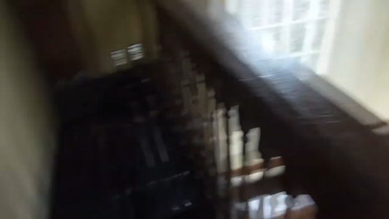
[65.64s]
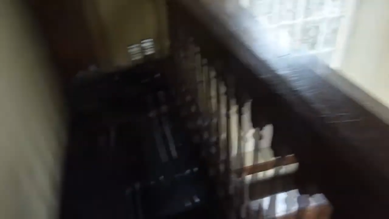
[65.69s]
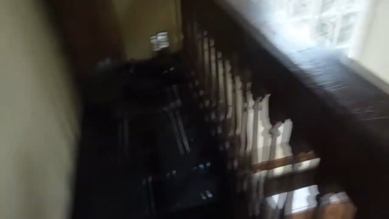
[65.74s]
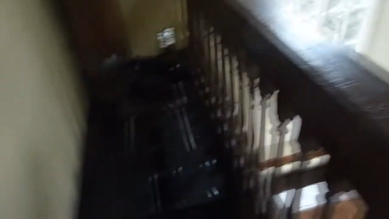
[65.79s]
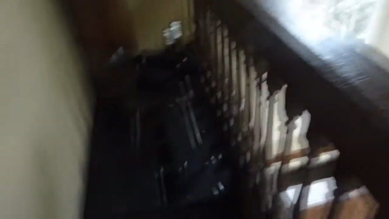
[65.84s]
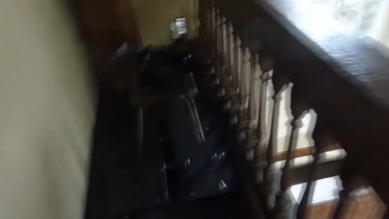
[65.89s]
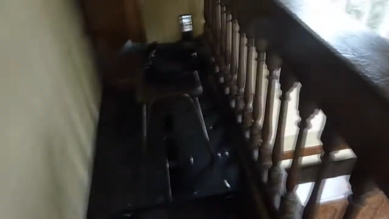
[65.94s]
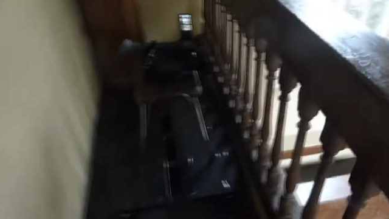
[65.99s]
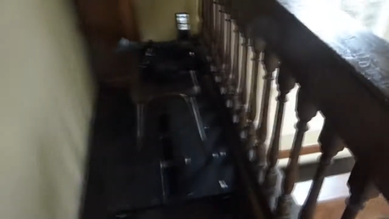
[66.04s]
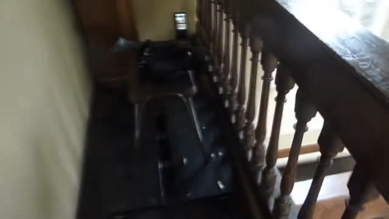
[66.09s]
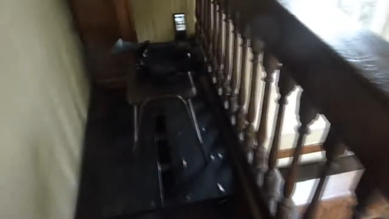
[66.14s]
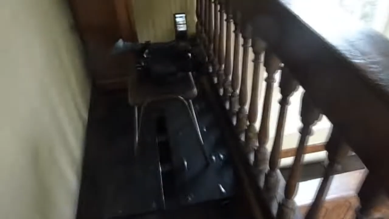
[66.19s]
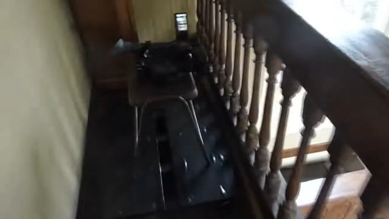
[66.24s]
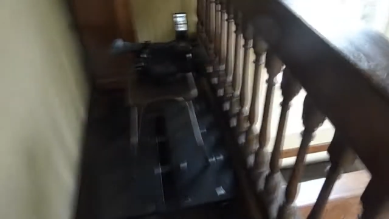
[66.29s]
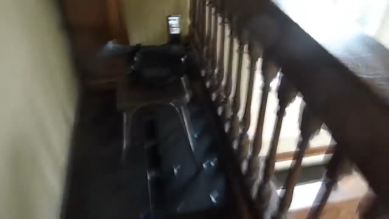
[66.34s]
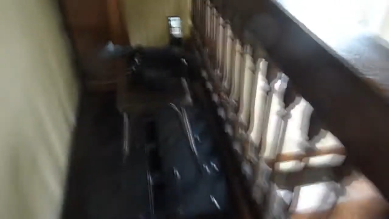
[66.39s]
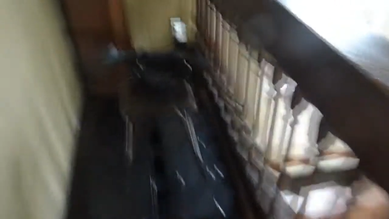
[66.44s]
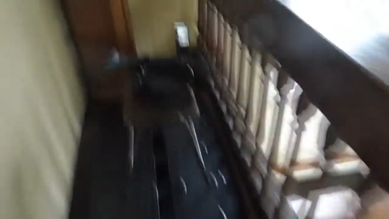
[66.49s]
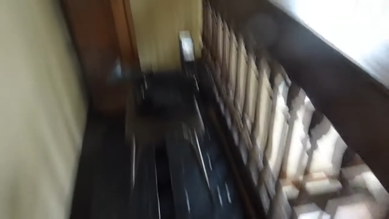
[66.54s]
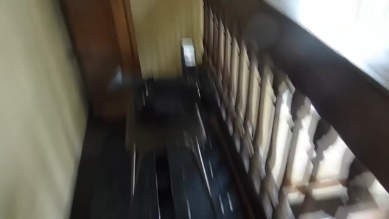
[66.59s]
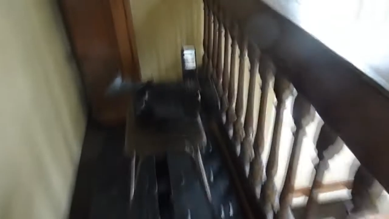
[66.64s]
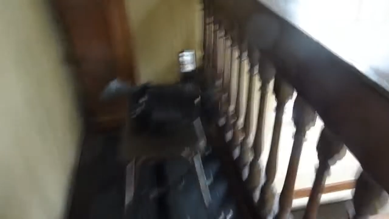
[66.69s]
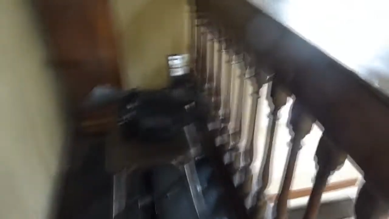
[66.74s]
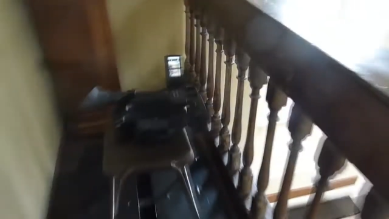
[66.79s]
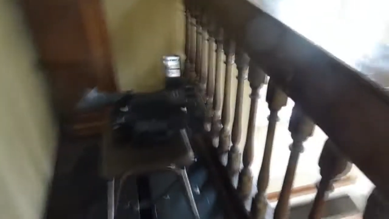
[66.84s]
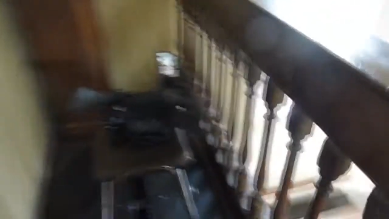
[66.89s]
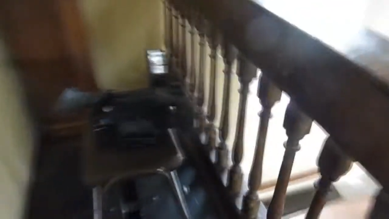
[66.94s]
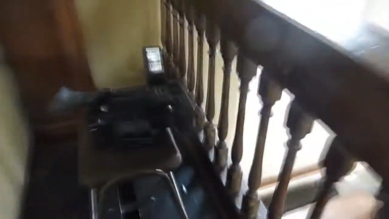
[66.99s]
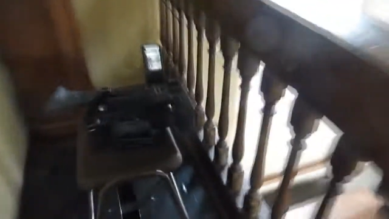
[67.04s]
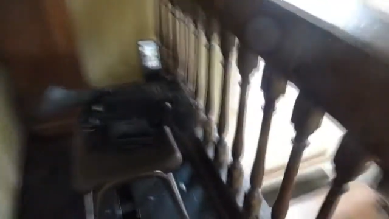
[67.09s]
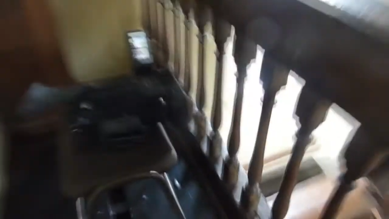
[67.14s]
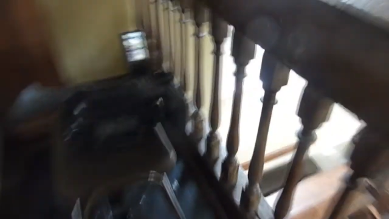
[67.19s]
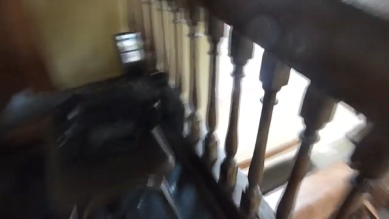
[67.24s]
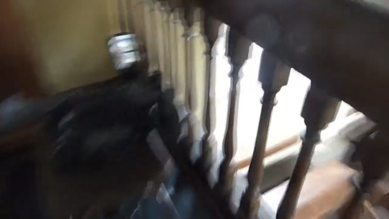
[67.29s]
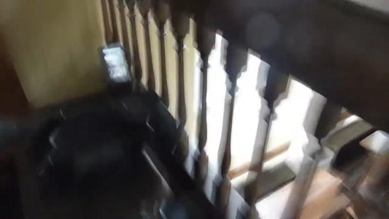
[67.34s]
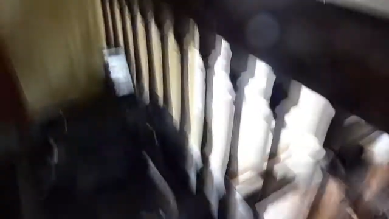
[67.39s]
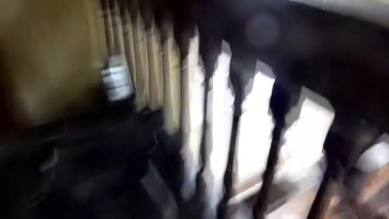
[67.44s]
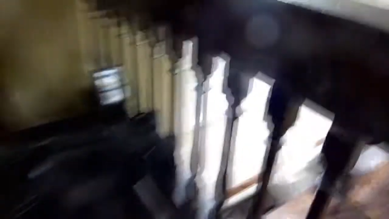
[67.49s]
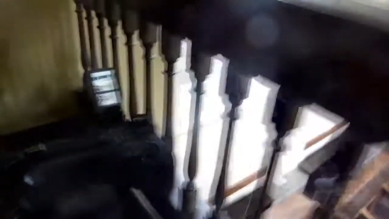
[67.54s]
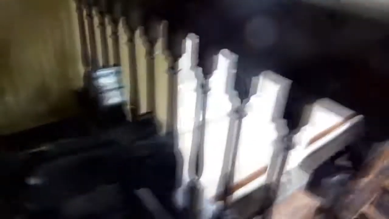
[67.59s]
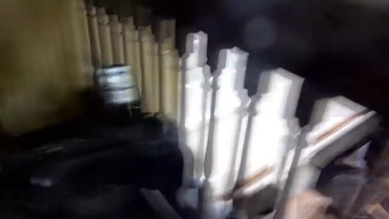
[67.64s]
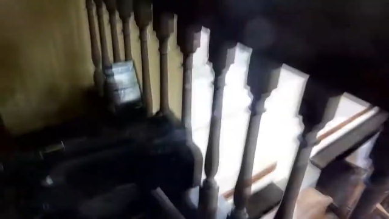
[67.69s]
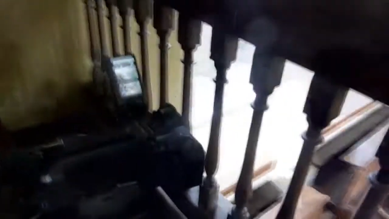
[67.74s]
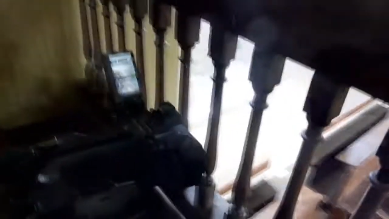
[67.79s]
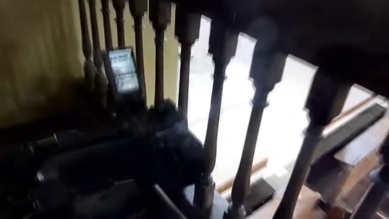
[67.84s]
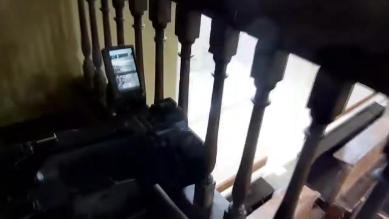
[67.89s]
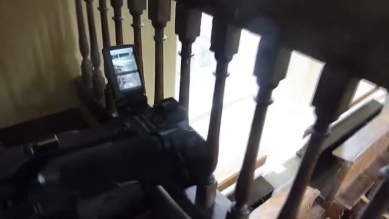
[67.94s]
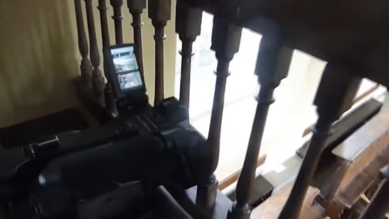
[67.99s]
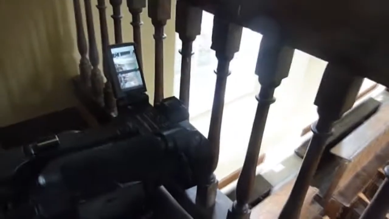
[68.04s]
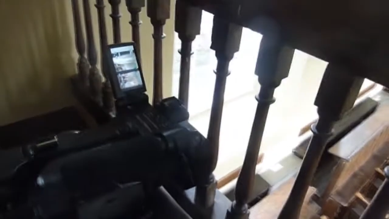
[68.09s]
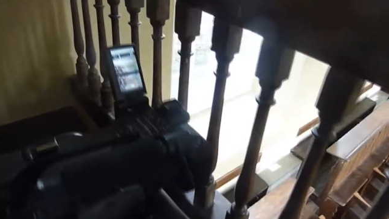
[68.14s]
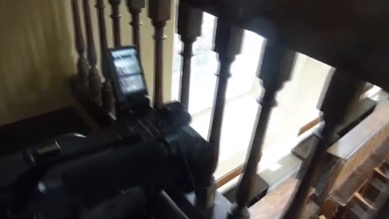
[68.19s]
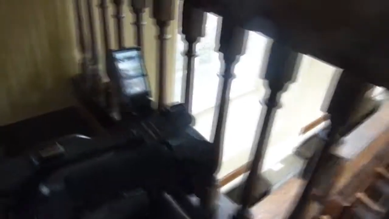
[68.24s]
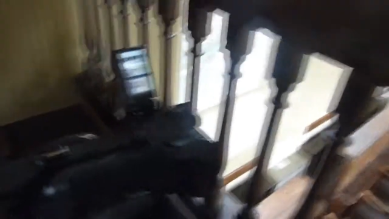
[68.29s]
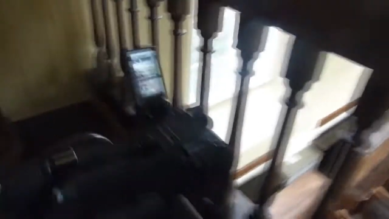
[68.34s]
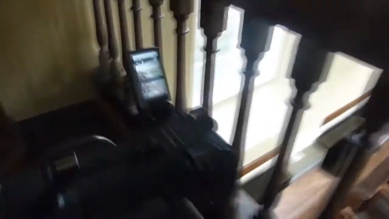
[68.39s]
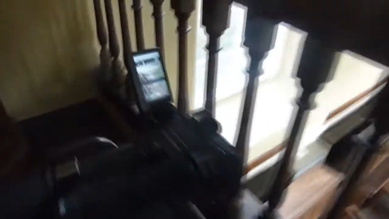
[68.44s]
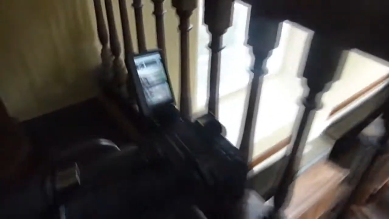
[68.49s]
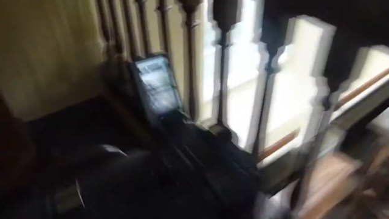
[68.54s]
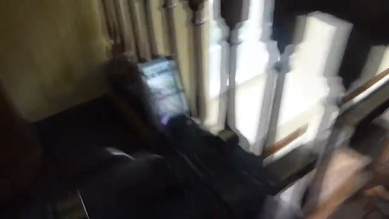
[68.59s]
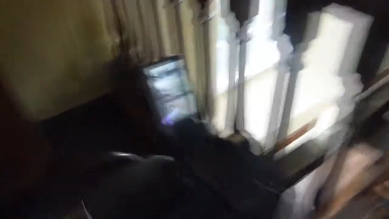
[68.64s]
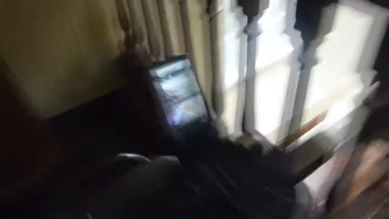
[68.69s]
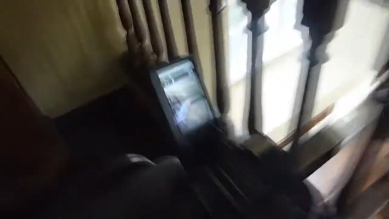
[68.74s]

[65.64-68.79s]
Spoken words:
[unreadable: no face in view]